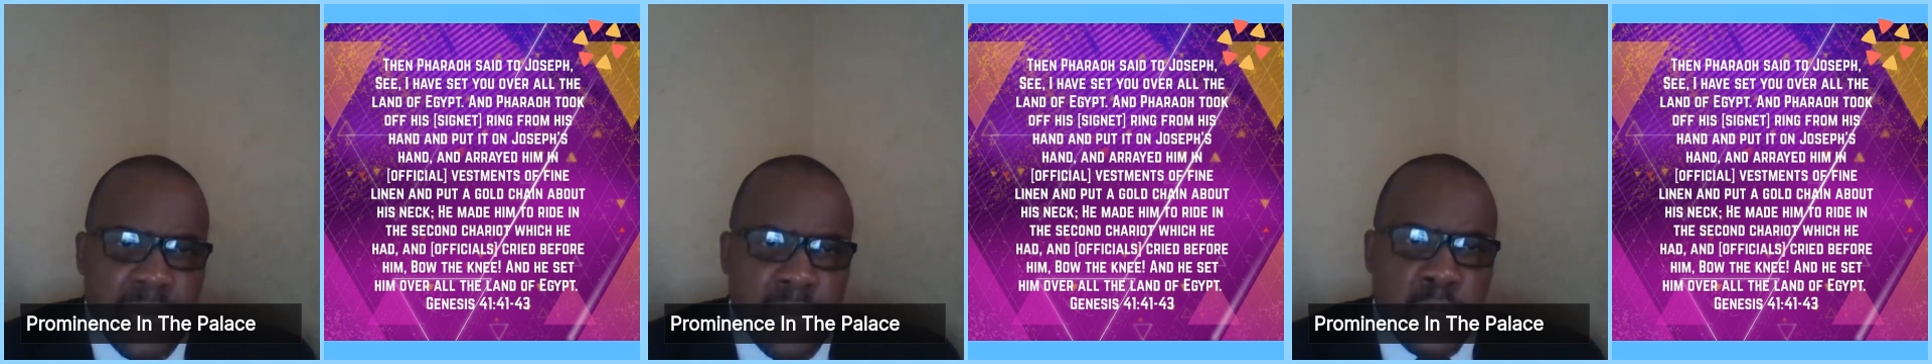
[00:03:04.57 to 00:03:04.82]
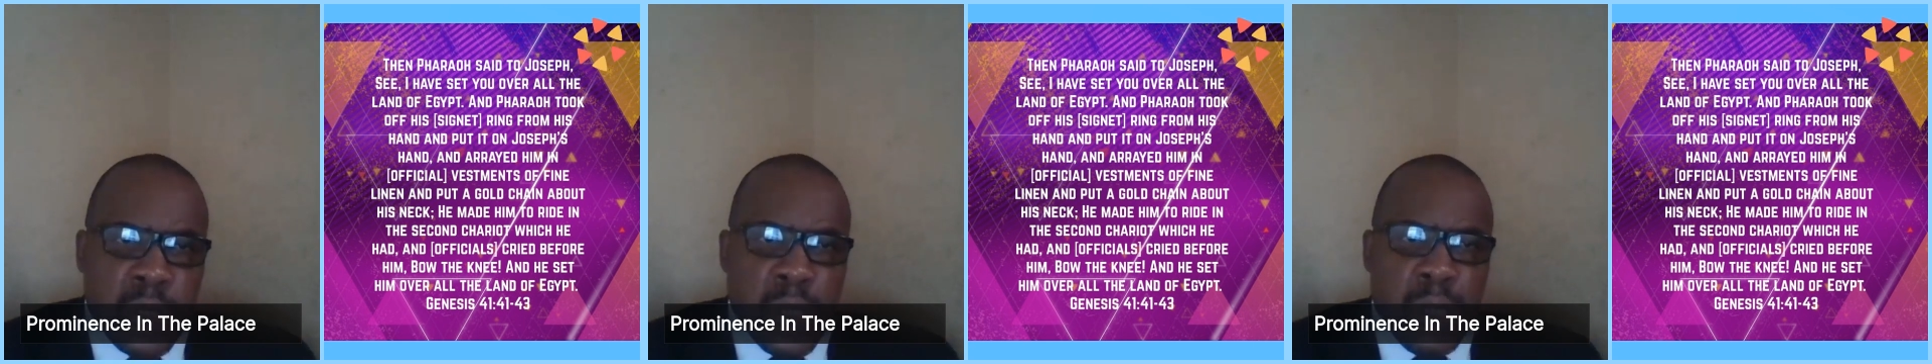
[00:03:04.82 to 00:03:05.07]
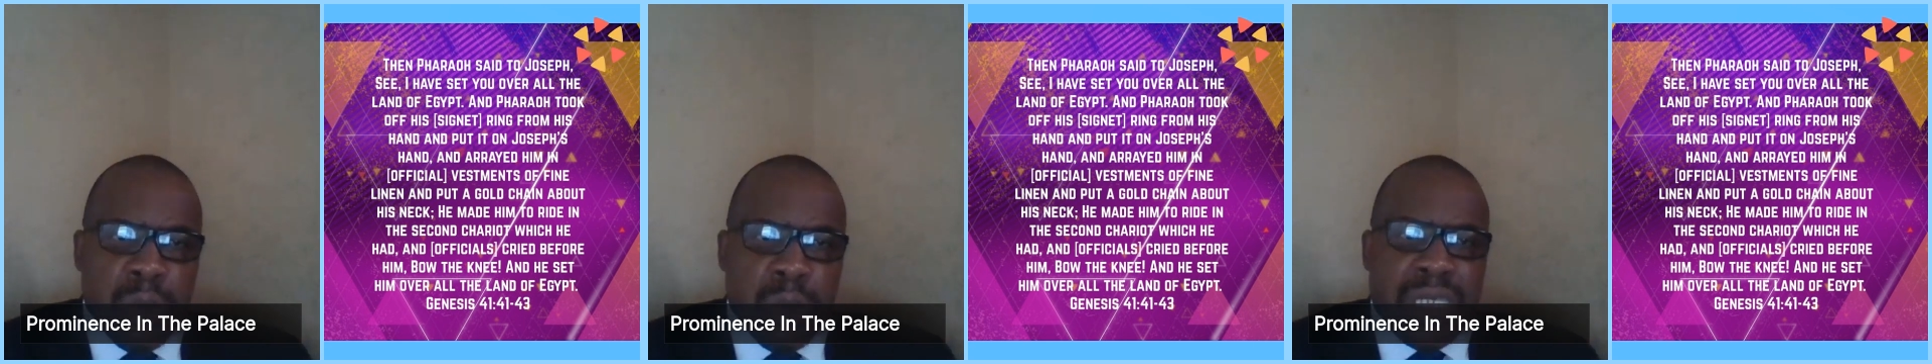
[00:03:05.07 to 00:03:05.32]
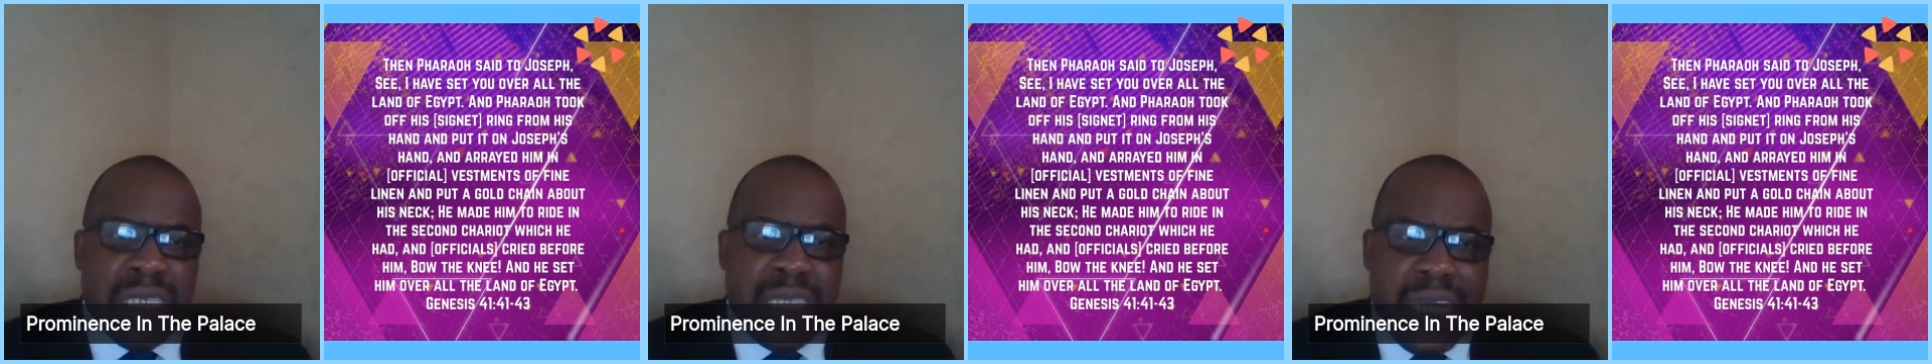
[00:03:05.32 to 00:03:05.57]
So
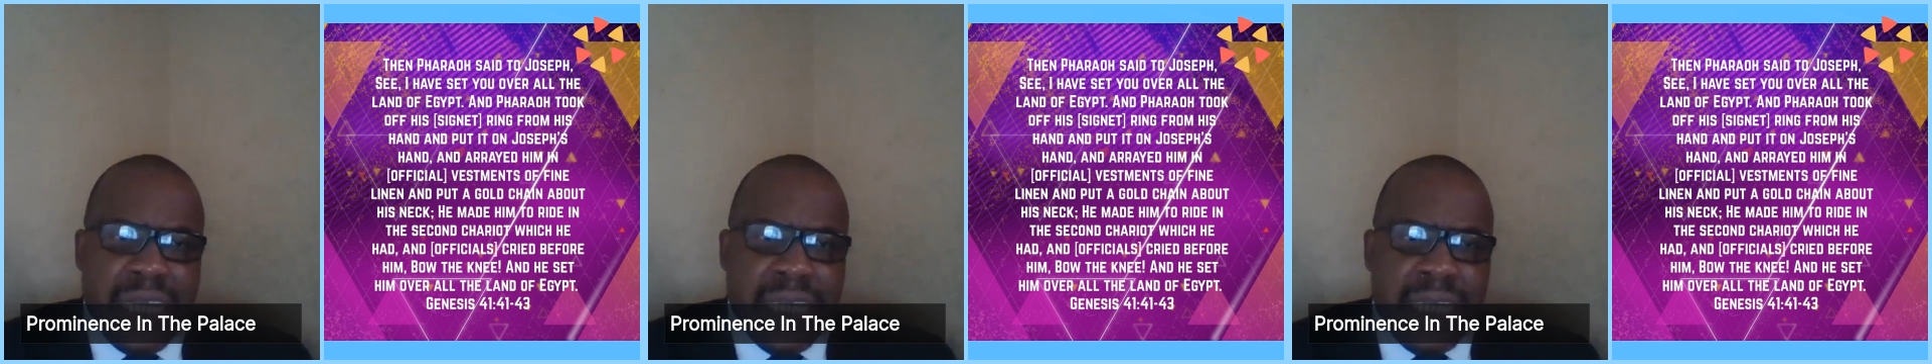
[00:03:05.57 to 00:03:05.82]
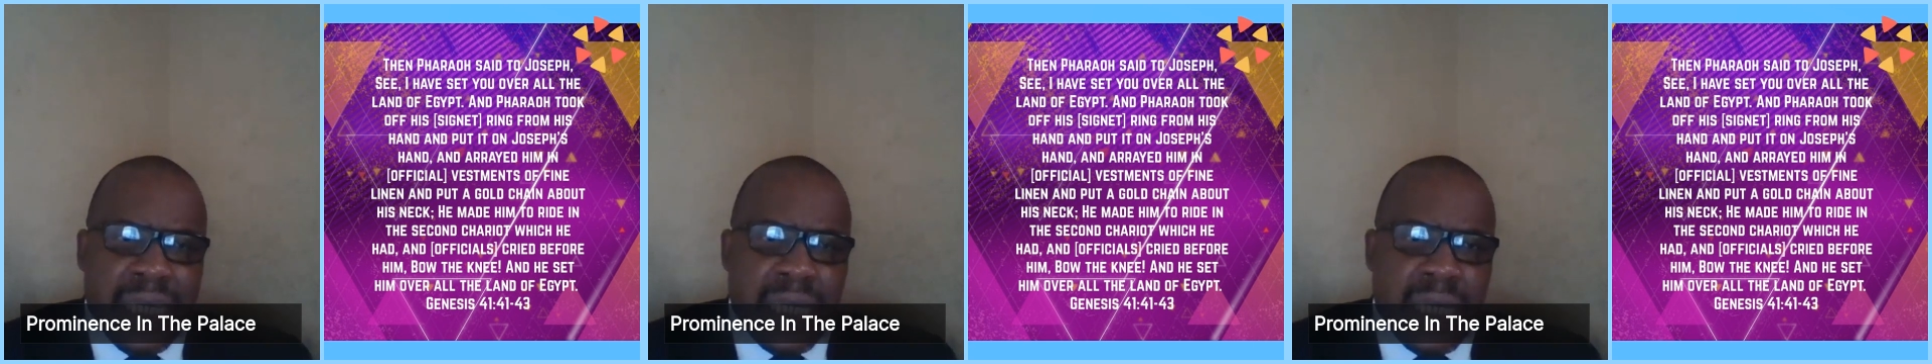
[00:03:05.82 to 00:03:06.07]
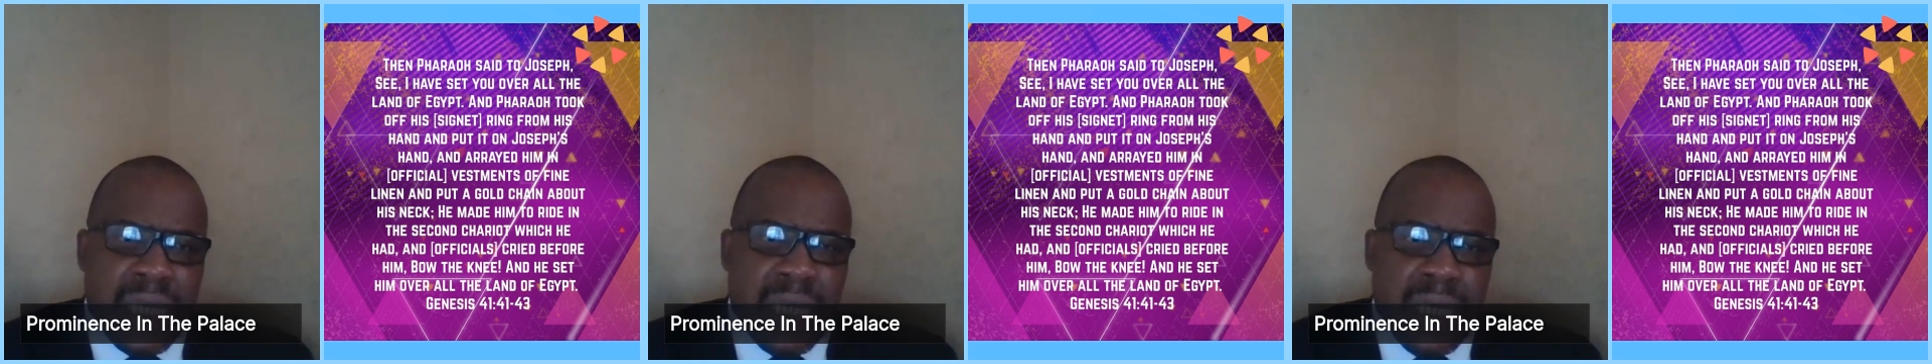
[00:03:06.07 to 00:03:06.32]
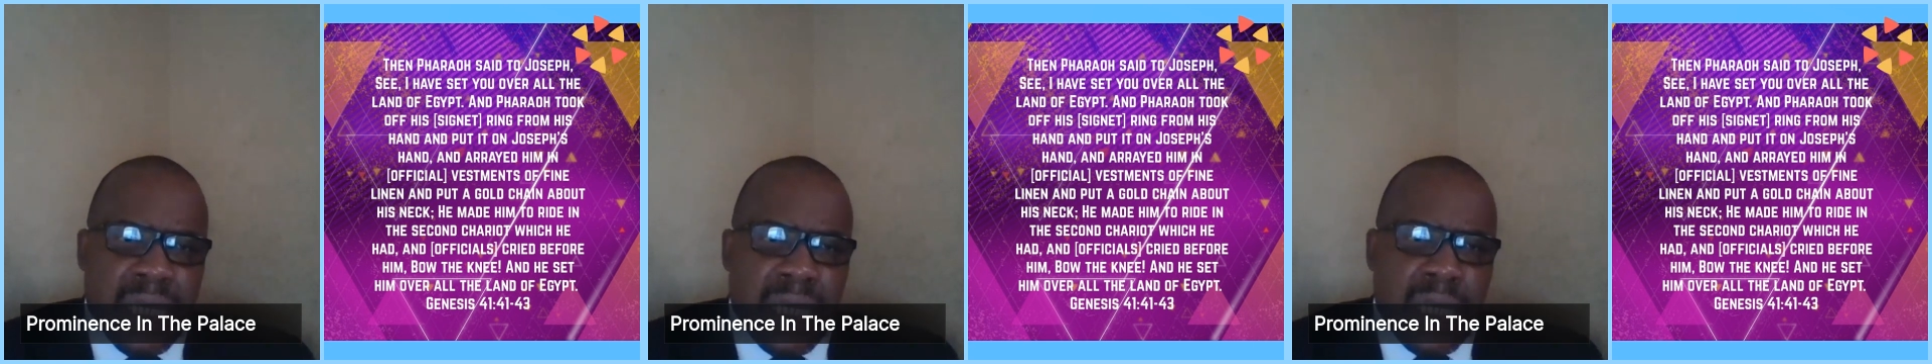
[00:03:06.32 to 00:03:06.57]
today,
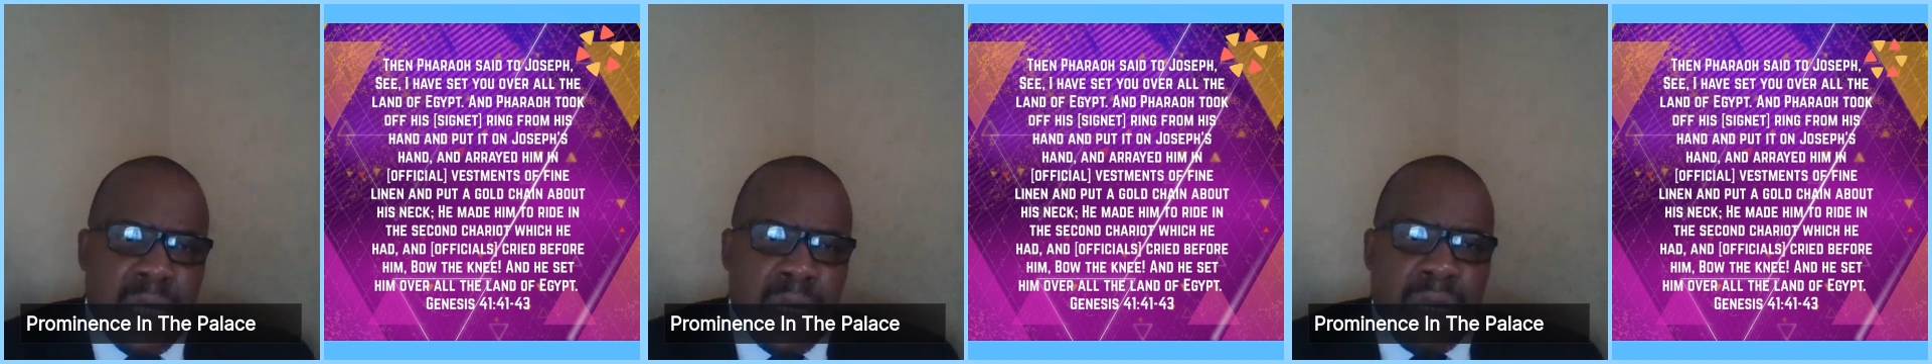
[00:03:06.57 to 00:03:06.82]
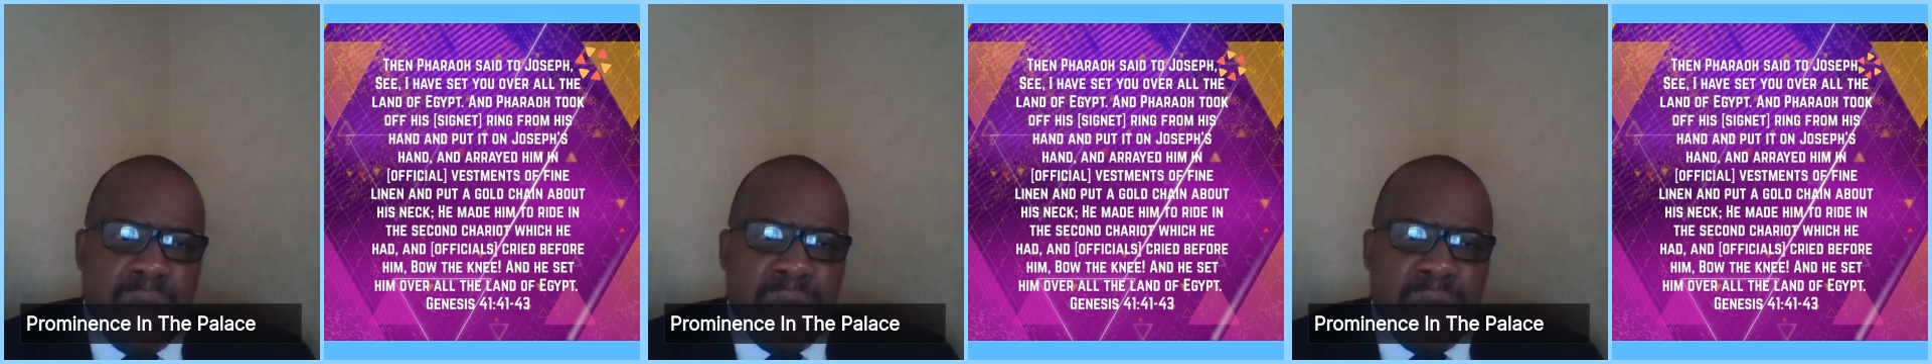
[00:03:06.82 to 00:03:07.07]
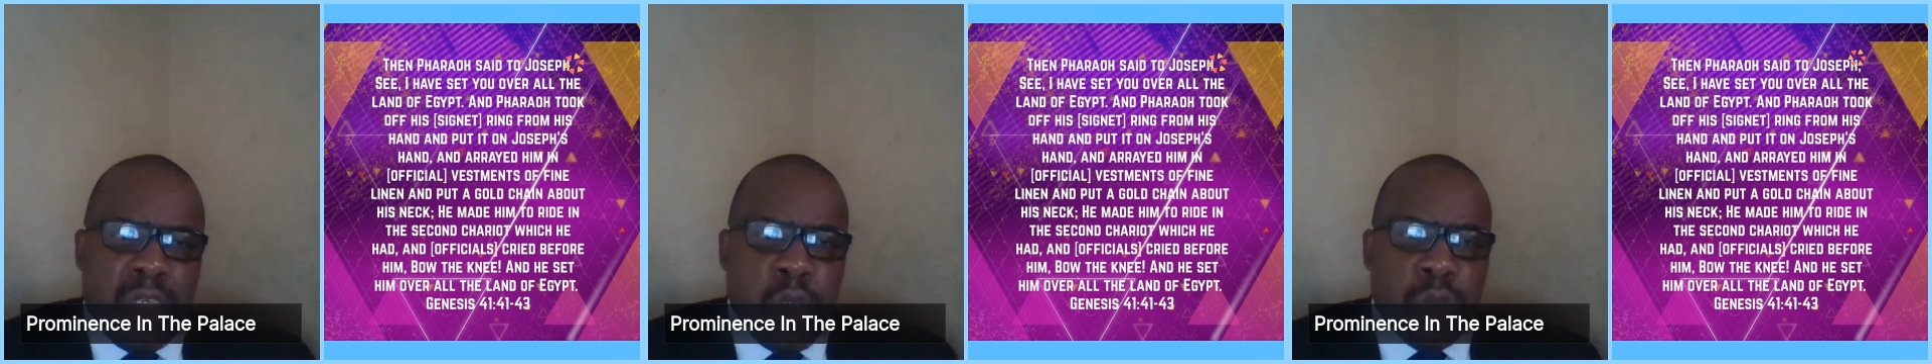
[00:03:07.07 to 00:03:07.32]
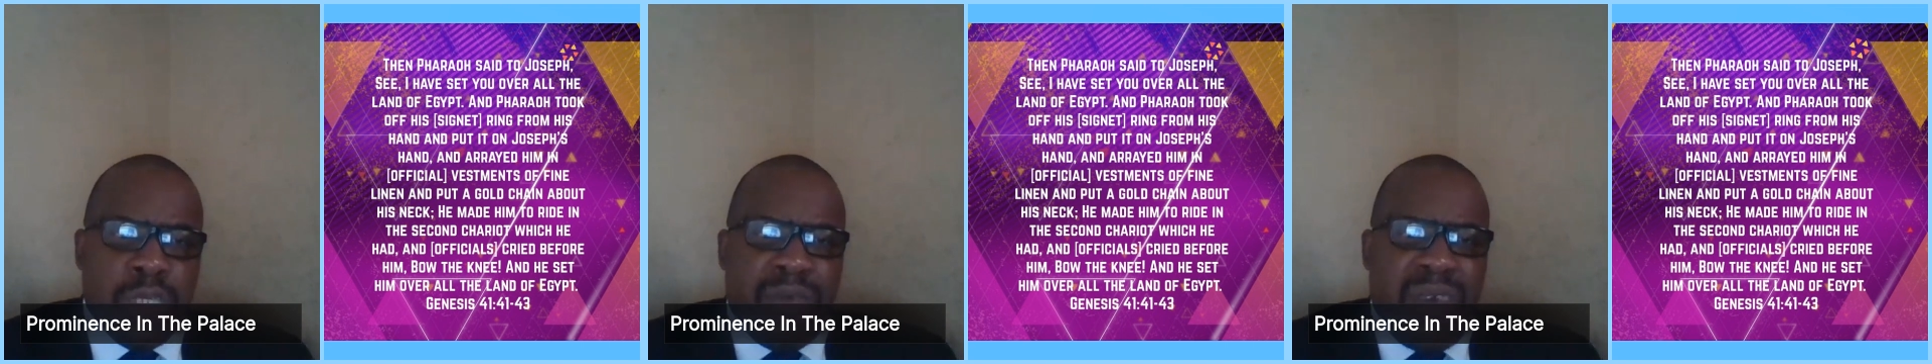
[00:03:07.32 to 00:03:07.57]
Joseph